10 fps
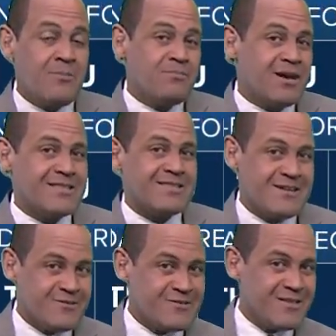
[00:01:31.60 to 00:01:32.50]
but
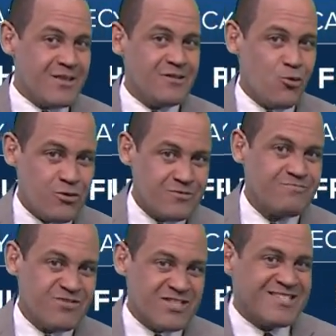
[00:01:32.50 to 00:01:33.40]
there is a little more
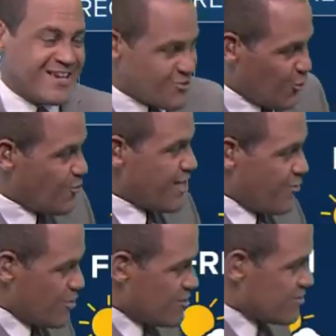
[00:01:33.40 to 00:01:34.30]
signal that
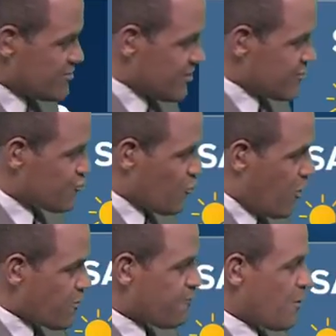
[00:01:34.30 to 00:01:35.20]
we could see a
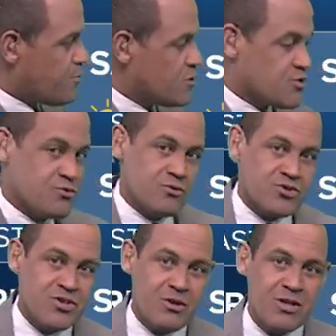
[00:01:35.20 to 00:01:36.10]
stronger front push through.
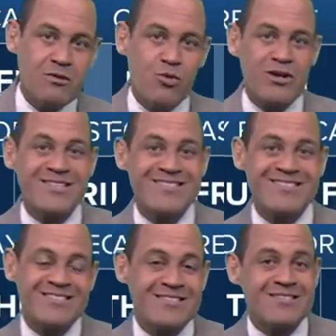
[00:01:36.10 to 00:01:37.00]
So a little more
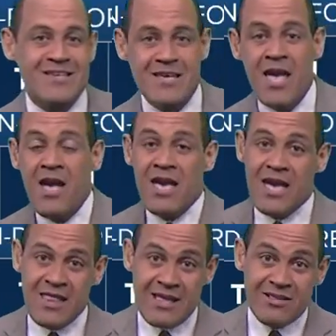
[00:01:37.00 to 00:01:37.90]
consistency
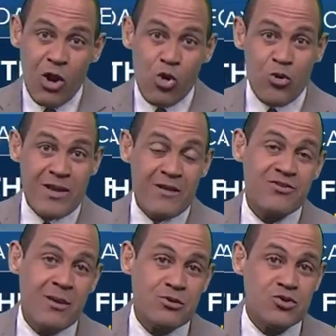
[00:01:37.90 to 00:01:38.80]
in a lowering of
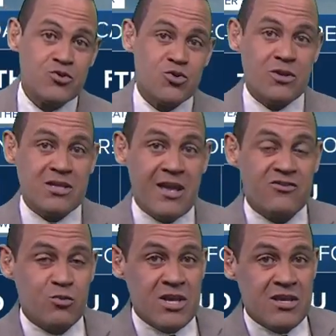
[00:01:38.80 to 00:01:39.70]
temperatures early
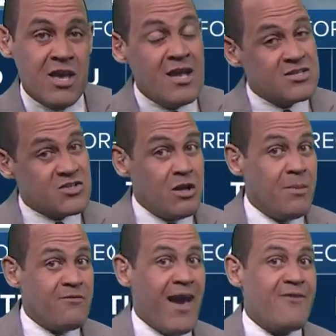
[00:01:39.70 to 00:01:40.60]
next week. Still
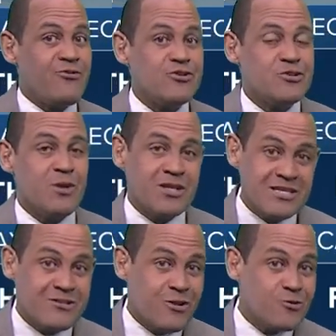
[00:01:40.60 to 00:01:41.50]
above average, but at
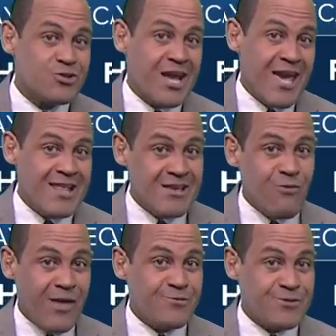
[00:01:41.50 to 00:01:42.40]
least closer to 80
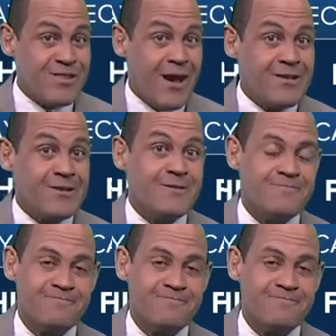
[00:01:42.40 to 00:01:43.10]
rather than 90.